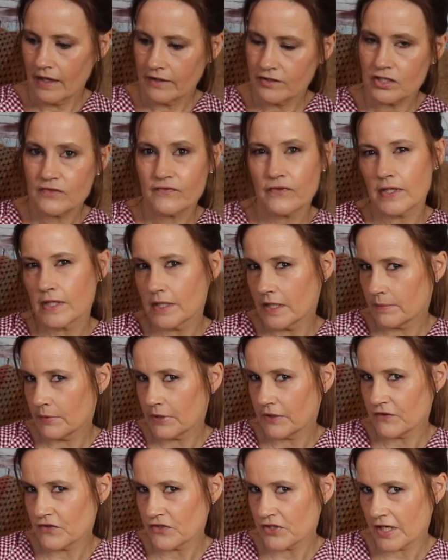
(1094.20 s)
just for a little
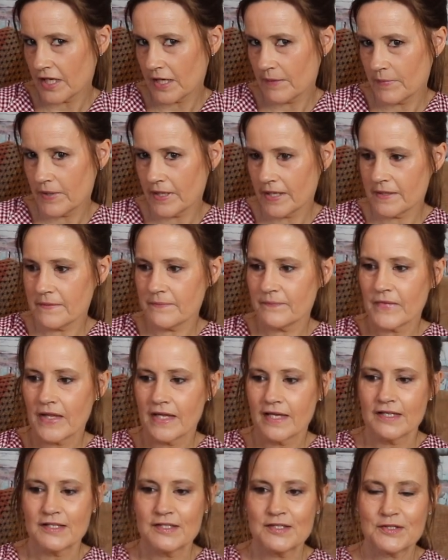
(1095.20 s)
bit of shaping.
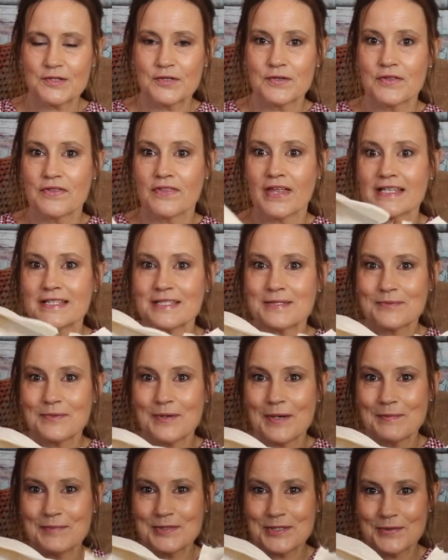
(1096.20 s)
So that's
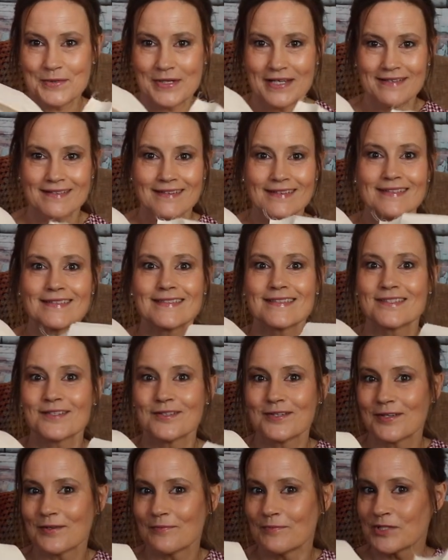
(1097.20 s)
what I'm doing.
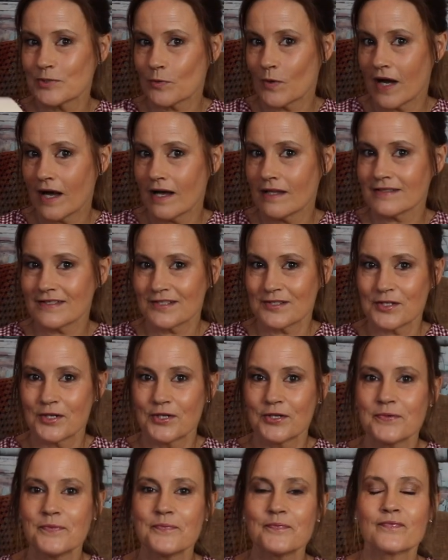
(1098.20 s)
So my toile's
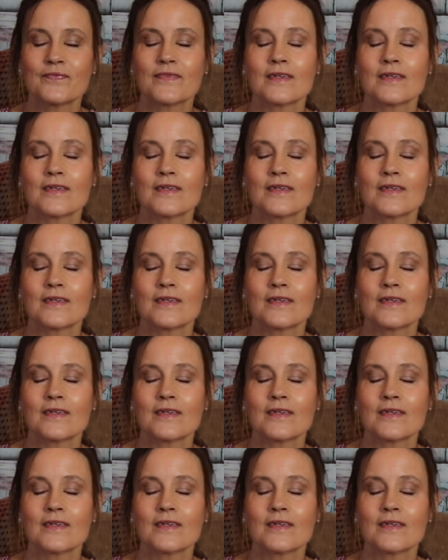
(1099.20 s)
done.